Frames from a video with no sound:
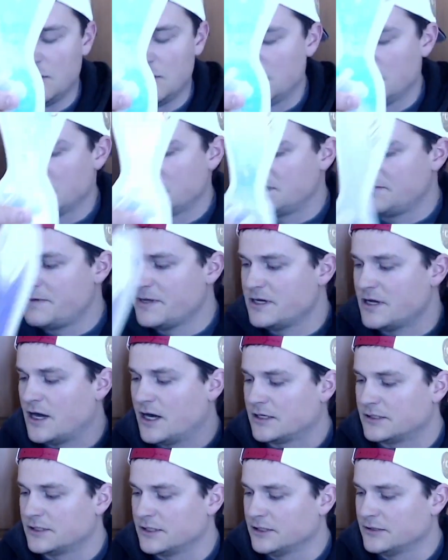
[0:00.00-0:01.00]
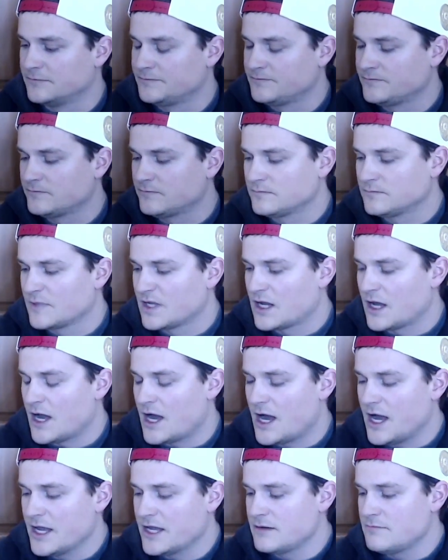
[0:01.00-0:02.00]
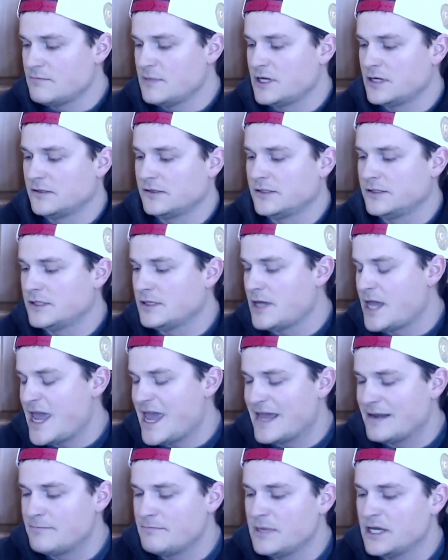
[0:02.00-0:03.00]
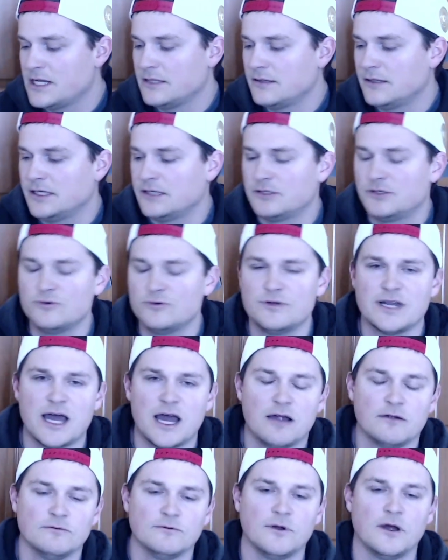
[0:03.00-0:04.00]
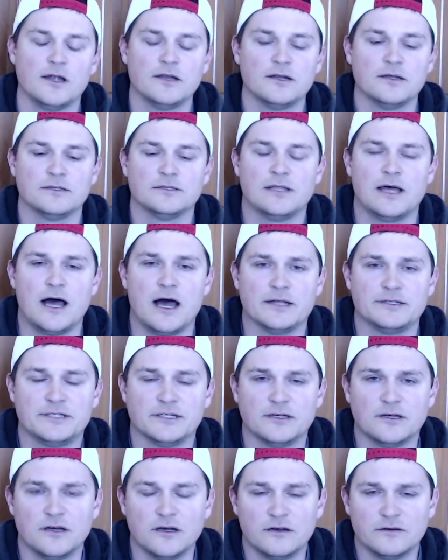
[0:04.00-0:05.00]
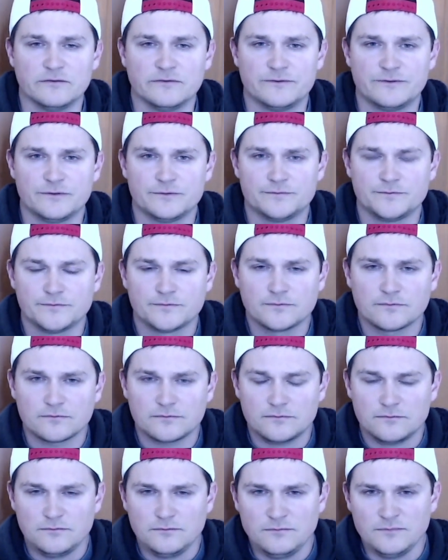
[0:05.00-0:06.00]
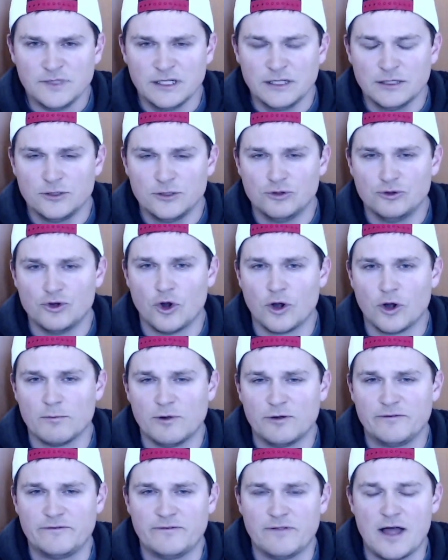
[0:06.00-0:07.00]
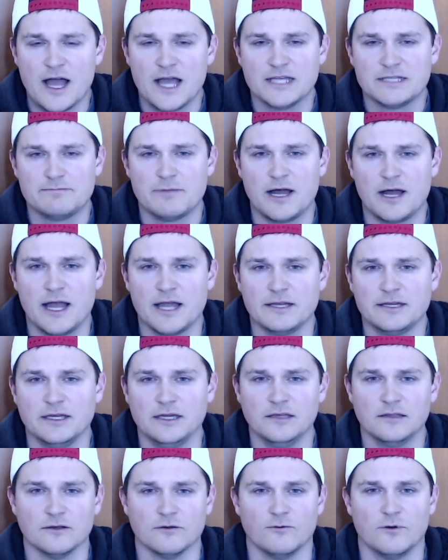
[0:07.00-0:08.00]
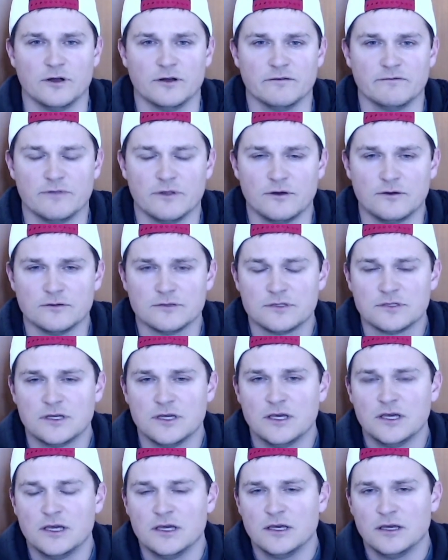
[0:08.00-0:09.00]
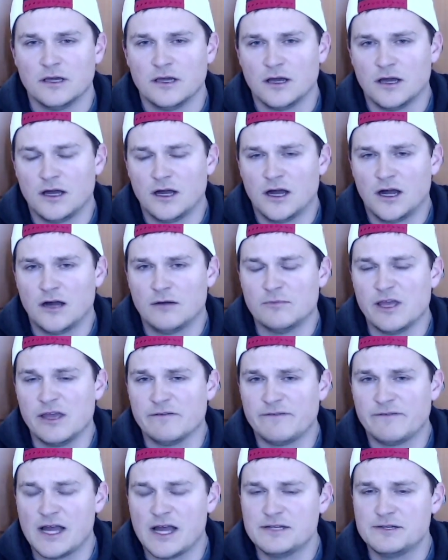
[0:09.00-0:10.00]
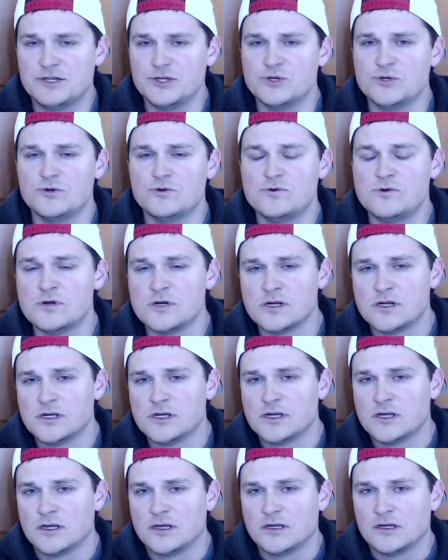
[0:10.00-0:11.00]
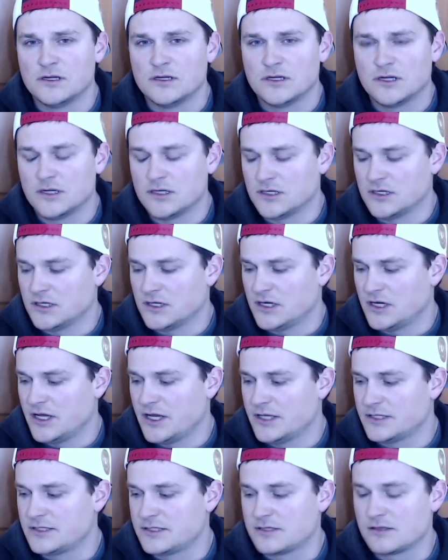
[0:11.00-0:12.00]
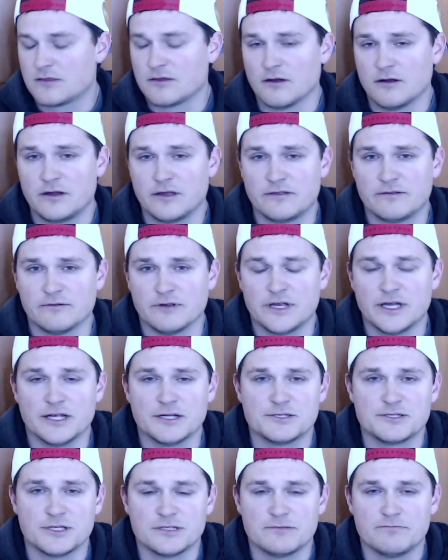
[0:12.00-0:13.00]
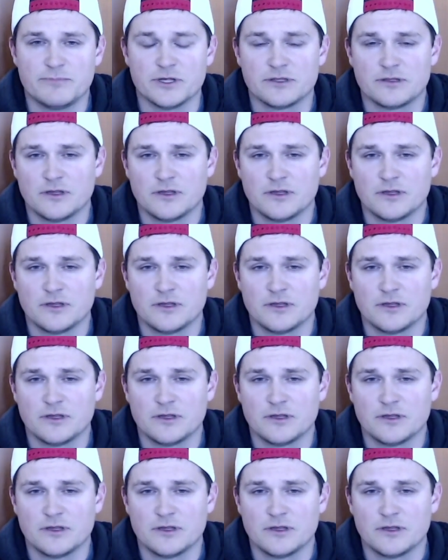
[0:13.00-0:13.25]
a Spin Doctor. I admittedly do not run a lot of normal flies behind either one of those. If I do, it's 33 inches, but